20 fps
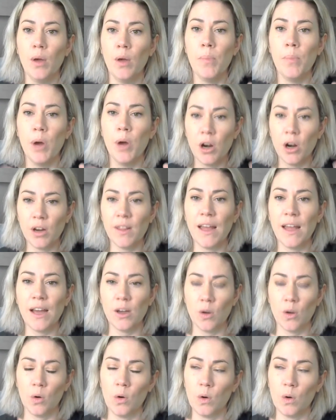Part of
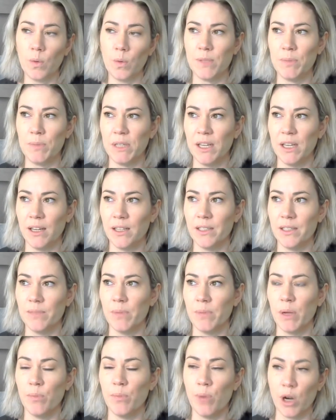that goal was because
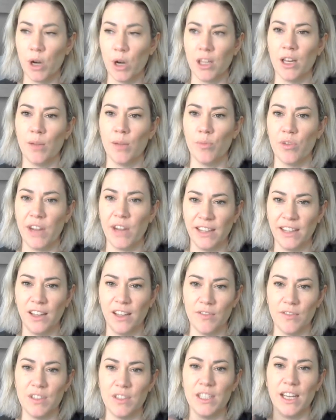my marketing brain
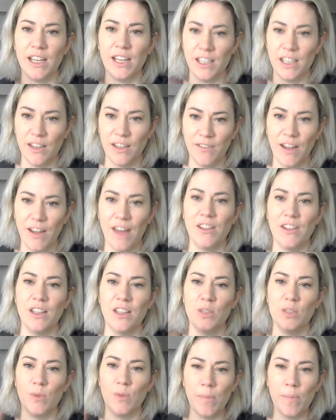loves the idea of having to
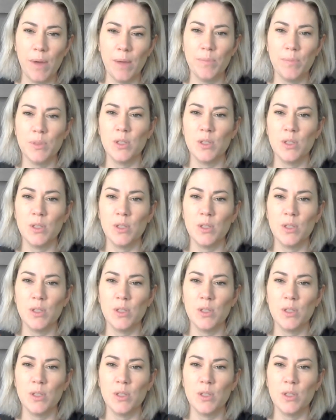swipe up.